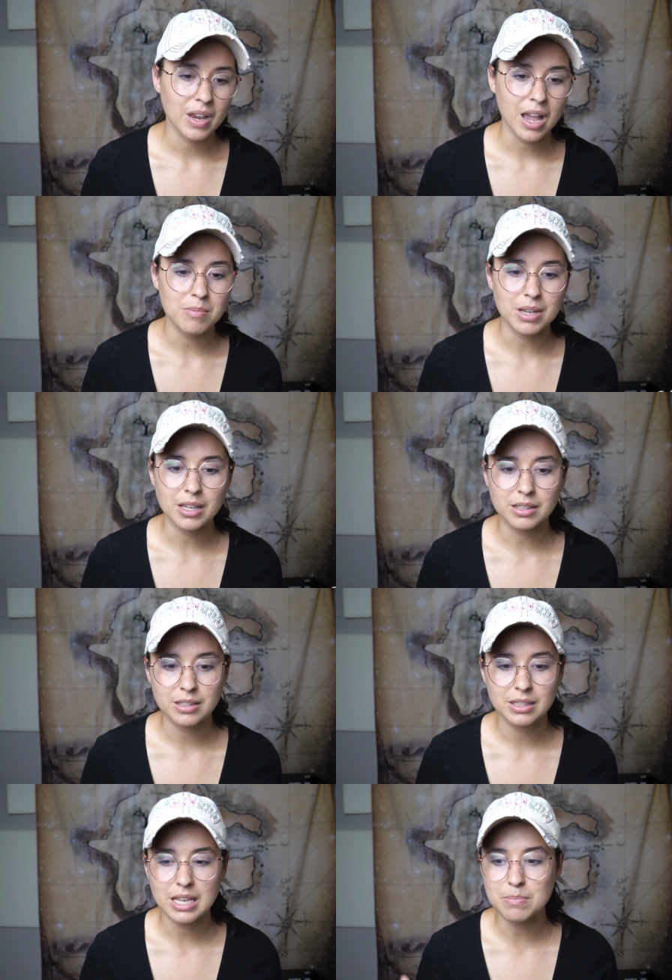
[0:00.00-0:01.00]
I
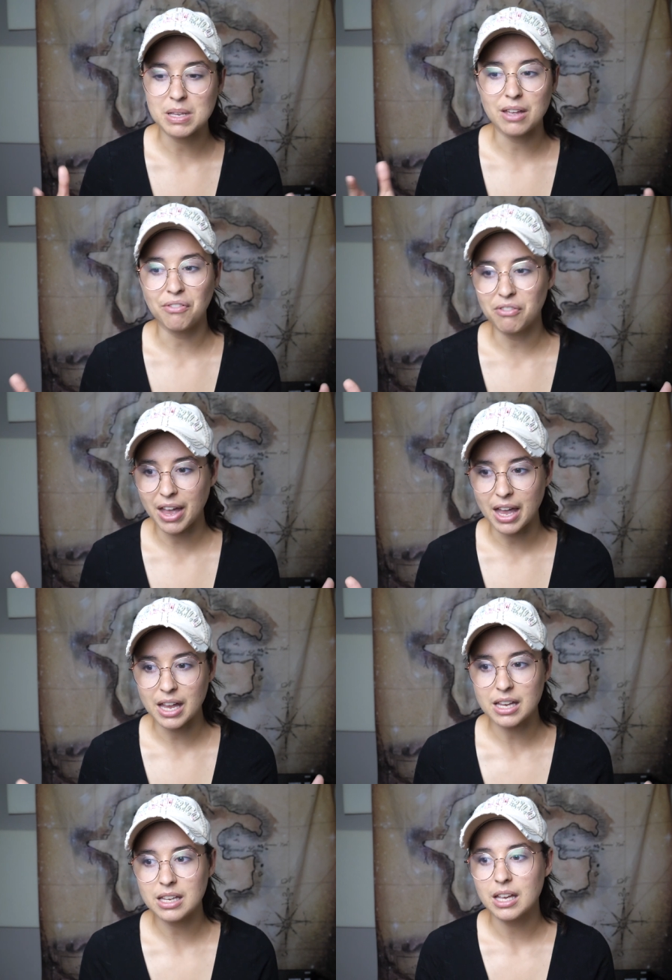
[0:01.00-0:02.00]
mean, keeping it
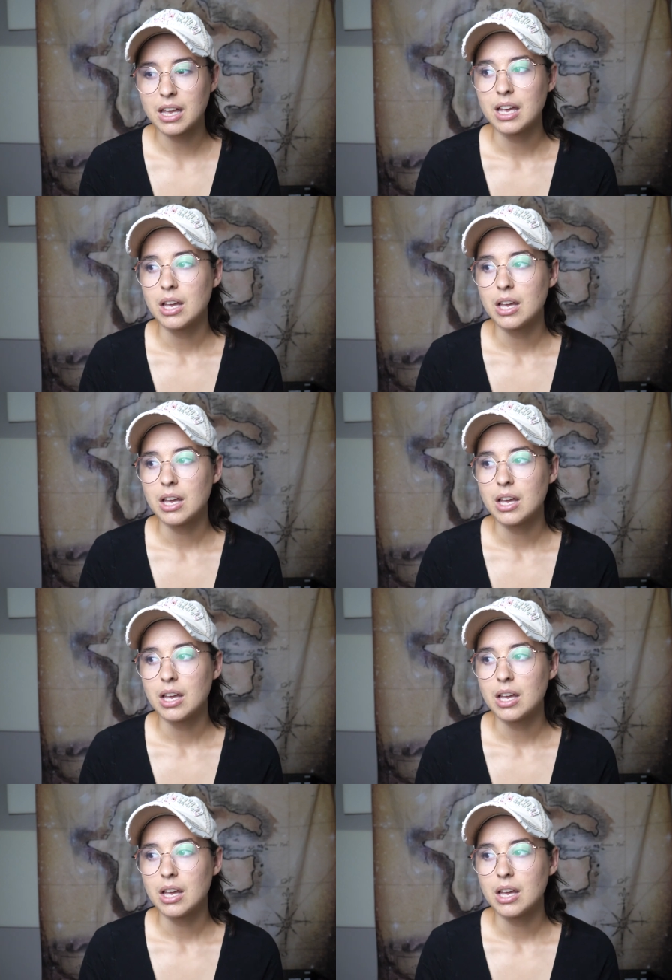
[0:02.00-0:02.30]
vague,